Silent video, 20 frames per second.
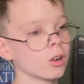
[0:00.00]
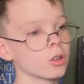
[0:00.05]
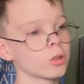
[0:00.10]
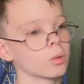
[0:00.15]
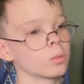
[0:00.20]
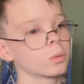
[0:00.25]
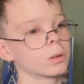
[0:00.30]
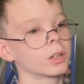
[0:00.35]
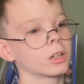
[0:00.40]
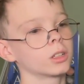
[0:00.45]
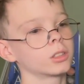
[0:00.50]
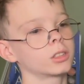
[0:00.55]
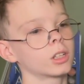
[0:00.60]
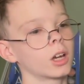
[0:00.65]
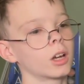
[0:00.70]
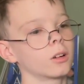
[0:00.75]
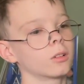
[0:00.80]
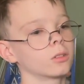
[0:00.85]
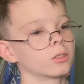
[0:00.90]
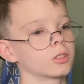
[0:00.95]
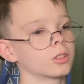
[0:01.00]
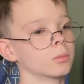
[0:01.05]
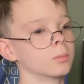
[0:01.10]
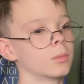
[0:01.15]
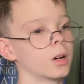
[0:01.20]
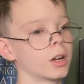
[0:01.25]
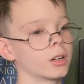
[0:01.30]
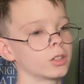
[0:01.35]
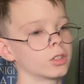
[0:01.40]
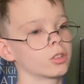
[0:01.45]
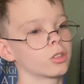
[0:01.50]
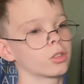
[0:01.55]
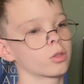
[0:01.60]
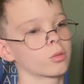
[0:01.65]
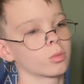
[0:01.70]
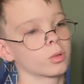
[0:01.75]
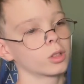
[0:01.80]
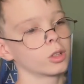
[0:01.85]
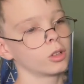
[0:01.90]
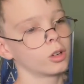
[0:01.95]
the way down to minus
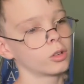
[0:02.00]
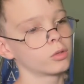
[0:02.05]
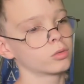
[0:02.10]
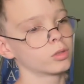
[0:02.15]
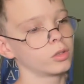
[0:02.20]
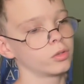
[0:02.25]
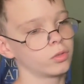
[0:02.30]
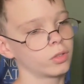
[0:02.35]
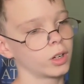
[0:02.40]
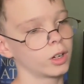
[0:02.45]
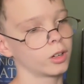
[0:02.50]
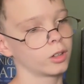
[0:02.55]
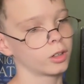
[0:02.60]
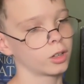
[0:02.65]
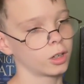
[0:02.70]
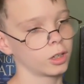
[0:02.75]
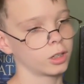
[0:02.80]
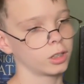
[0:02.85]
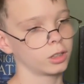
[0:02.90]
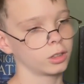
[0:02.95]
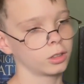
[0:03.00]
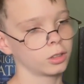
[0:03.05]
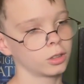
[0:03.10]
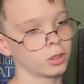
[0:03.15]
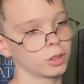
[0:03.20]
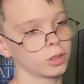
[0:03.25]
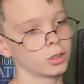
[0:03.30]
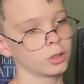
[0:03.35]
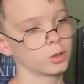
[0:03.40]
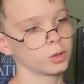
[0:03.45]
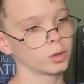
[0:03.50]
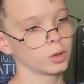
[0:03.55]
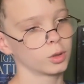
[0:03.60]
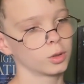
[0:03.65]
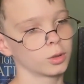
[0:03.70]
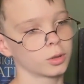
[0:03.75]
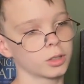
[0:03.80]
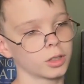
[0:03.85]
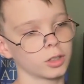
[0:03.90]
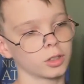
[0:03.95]
300 Fahrenheit, so
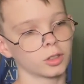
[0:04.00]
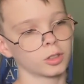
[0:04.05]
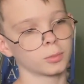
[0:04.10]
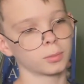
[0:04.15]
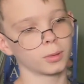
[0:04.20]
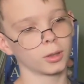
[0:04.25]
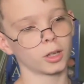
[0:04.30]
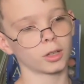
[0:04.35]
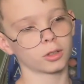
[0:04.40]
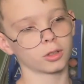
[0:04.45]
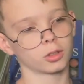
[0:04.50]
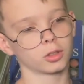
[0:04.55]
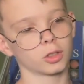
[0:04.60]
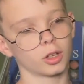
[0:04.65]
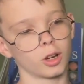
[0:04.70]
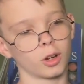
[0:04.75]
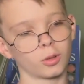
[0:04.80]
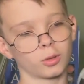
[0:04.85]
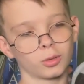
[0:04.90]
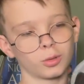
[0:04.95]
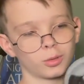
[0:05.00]
get your blankets out.